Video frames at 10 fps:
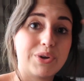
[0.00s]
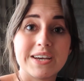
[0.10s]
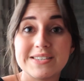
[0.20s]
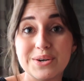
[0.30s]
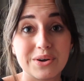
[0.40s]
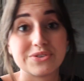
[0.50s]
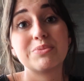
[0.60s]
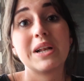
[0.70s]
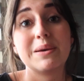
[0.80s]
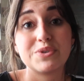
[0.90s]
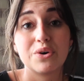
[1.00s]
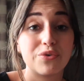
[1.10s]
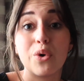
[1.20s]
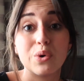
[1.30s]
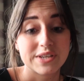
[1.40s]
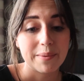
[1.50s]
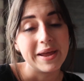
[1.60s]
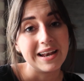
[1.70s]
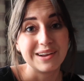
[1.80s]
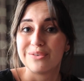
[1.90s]
But I still got some clips, so of course I
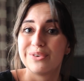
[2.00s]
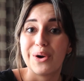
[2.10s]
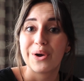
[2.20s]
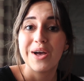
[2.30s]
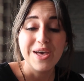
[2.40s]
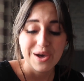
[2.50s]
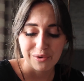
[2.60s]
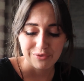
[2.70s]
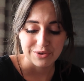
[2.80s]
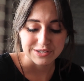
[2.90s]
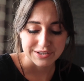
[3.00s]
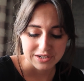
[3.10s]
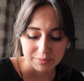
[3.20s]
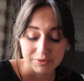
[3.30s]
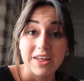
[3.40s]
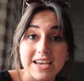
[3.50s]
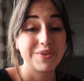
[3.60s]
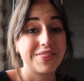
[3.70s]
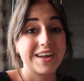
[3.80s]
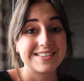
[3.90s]
made a little vlog of those last couple of days.
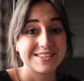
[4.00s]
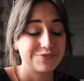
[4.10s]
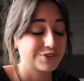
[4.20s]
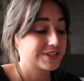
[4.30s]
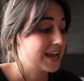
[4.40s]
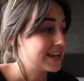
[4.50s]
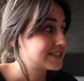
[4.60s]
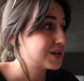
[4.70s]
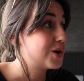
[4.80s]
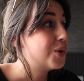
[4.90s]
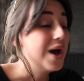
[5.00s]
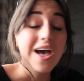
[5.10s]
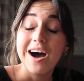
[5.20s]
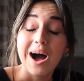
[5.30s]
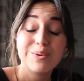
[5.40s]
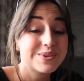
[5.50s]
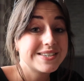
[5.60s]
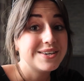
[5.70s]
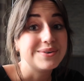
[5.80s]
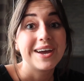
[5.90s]
But that is it for today, so I will
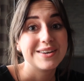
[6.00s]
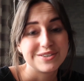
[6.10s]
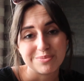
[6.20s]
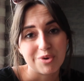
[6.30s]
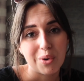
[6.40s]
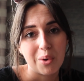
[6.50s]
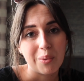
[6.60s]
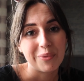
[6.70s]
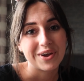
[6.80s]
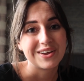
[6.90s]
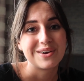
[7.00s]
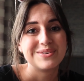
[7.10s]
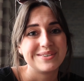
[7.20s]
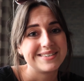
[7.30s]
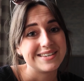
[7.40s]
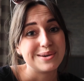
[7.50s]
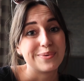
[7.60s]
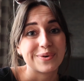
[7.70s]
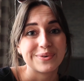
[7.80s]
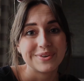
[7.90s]
see you again tomorrow when we're gonna go to
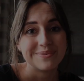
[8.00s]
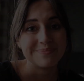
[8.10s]
SeaWorld.